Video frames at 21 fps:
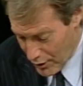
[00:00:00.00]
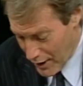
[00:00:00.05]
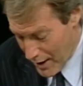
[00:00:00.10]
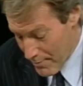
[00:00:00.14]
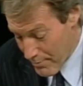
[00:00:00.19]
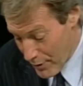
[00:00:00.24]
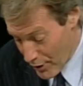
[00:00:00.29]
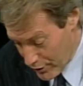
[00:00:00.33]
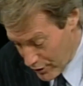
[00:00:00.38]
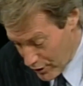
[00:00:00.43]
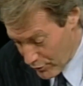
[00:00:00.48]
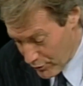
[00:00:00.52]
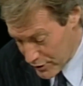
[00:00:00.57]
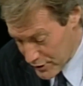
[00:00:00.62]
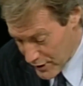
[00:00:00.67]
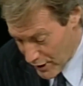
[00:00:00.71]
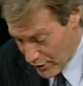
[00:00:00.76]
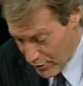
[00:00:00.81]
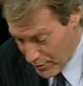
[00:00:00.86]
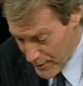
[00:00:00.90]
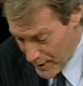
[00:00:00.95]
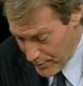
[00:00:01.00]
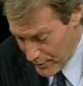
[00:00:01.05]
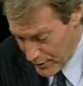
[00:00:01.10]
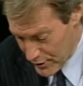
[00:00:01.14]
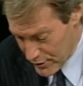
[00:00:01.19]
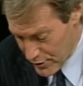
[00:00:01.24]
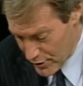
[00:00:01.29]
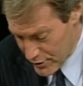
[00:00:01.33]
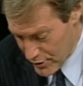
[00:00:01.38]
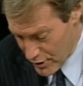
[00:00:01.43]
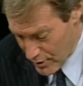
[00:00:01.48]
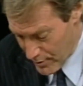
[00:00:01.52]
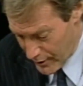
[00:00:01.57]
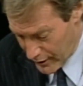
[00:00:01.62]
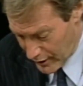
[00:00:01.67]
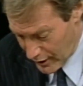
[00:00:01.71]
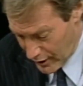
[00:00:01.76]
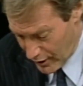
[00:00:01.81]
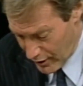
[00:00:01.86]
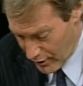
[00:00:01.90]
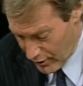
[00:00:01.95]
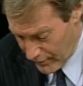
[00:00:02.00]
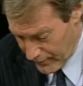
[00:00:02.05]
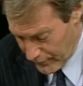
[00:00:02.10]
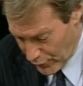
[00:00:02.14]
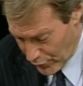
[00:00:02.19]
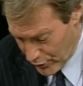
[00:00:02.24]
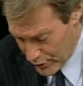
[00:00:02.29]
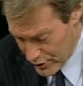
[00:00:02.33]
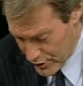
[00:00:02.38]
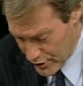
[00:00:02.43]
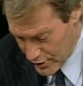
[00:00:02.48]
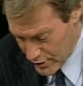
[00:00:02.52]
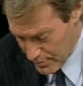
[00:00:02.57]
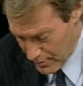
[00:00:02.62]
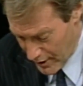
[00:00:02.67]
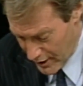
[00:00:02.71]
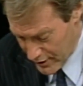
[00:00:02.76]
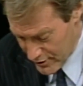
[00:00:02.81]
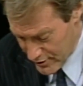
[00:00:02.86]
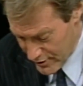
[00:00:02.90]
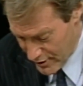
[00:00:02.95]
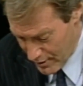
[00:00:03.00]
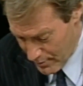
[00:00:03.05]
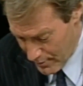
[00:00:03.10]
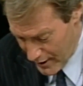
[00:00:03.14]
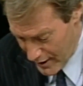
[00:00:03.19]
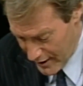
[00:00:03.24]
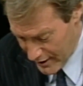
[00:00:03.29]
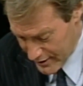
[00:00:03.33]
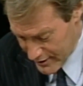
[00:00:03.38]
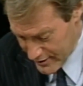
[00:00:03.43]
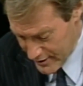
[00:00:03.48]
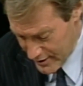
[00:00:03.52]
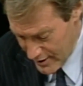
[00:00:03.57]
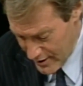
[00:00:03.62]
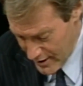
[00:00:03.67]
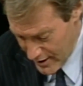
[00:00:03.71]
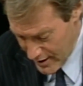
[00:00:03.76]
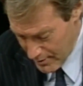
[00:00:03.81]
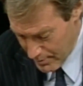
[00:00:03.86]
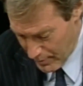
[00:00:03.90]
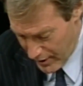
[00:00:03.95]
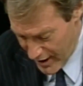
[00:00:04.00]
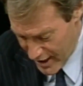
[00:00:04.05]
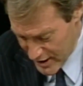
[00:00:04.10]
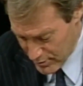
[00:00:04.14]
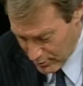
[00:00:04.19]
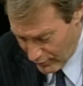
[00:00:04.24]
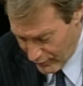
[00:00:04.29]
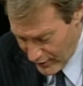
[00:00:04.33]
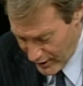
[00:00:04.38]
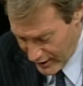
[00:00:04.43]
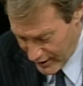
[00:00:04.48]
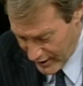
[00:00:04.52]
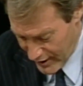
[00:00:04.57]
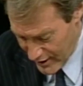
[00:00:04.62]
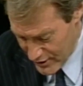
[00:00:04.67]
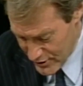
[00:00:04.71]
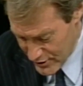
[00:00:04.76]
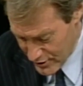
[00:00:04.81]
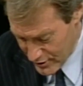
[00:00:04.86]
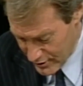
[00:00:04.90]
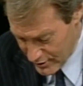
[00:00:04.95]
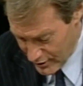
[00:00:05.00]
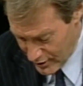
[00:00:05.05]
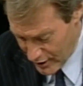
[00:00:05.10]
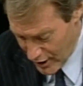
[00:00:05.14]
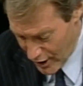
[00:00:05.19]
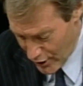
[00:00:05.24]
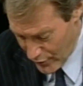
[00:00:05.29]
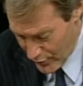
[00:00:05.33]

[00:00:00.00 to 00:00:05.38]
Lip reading: into Cambodia, which I remember, In Search of the Monkey Girl, Orchards, Monster in a Box, Impossible Vacation,